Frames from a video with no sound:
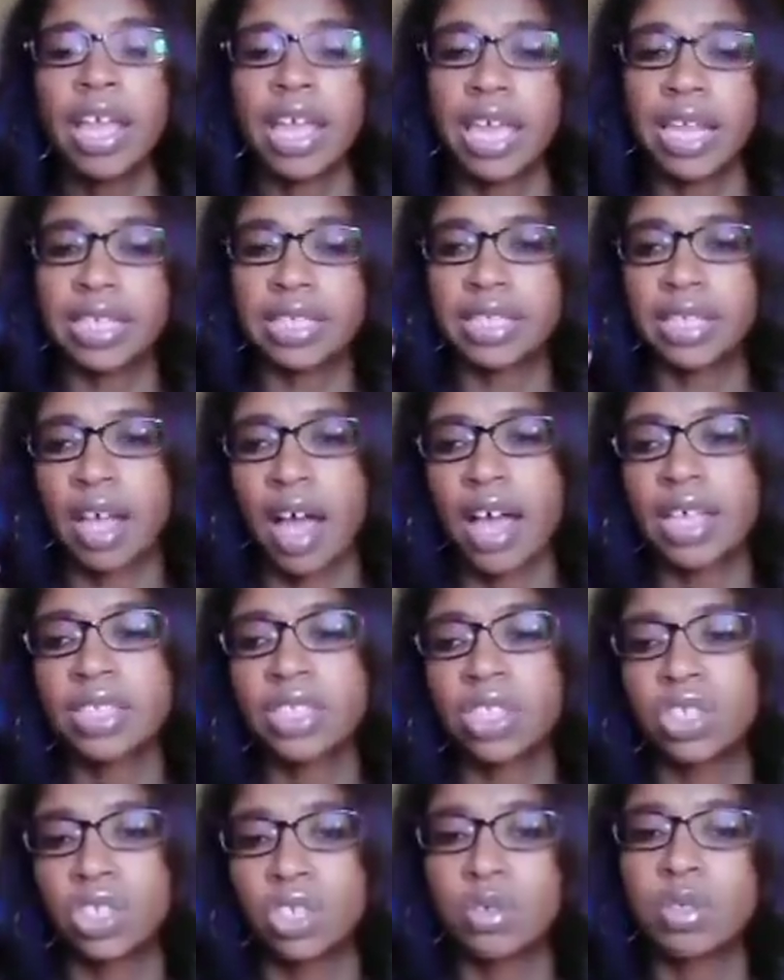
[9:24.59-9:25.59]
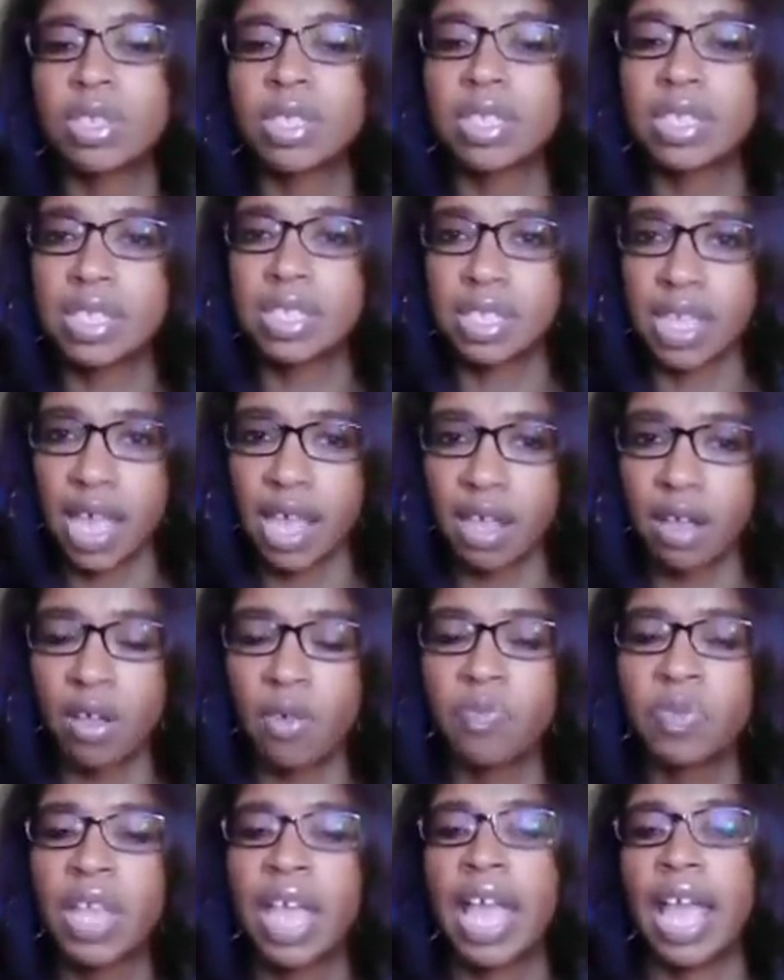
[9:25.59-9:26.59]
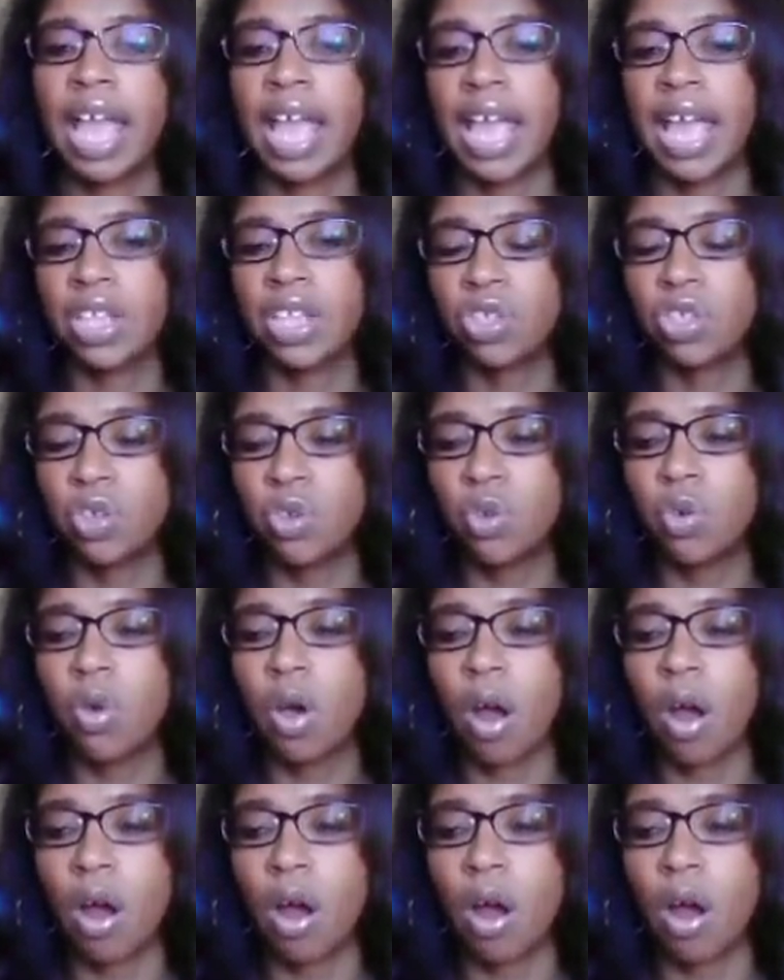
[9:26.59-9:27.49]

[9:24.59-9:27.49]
It is constitutes a sale, and you